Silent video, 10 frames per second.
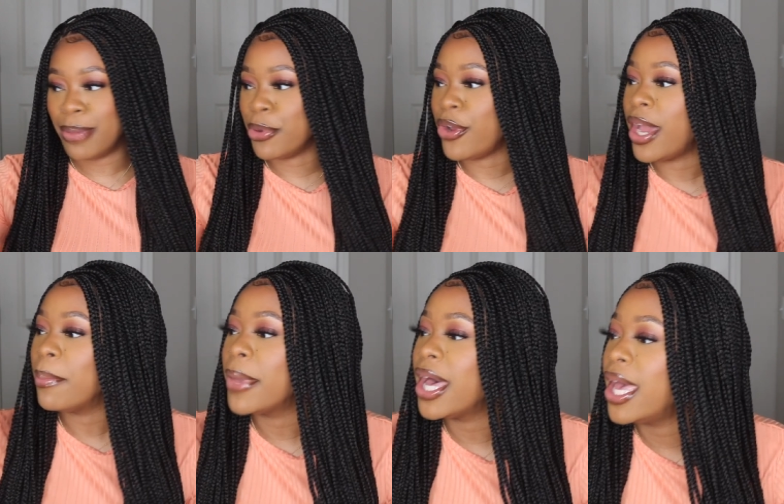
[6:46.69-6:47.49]
I'm going to grab
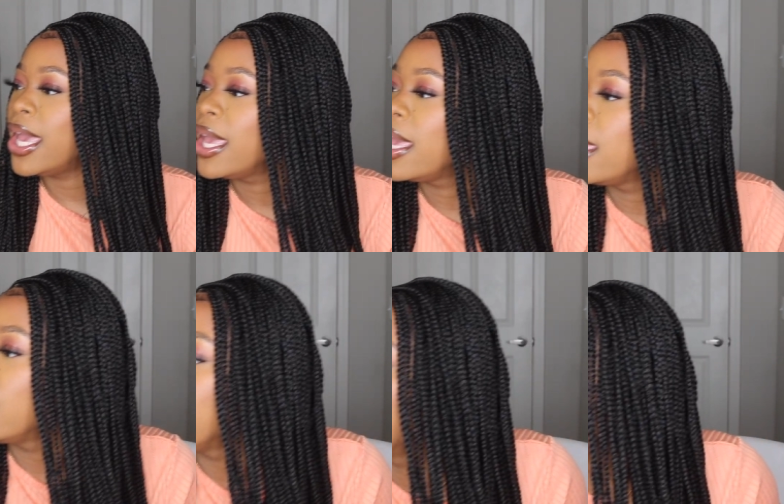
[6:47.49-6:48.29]
my
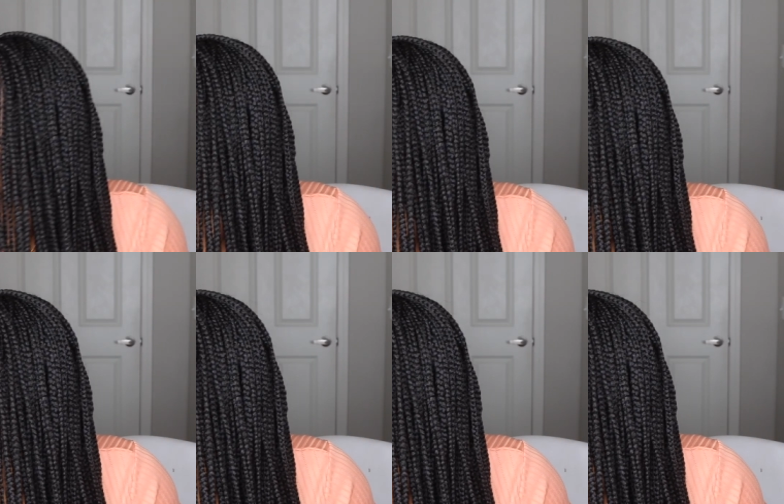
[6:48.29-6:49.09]

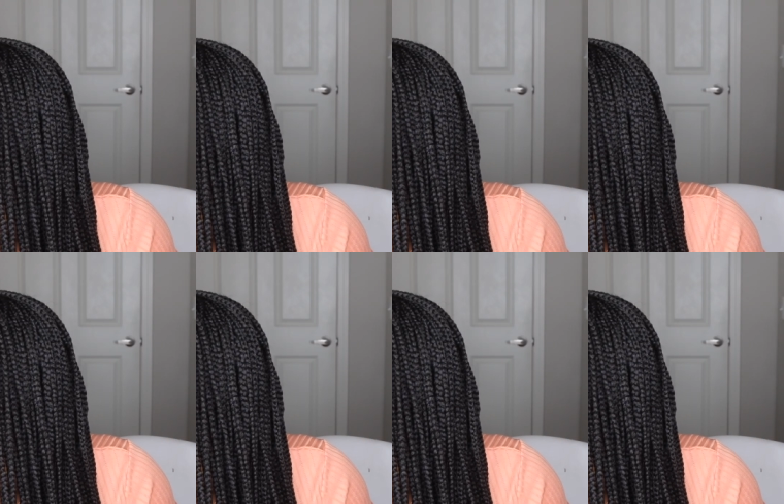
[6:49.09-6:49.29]
um,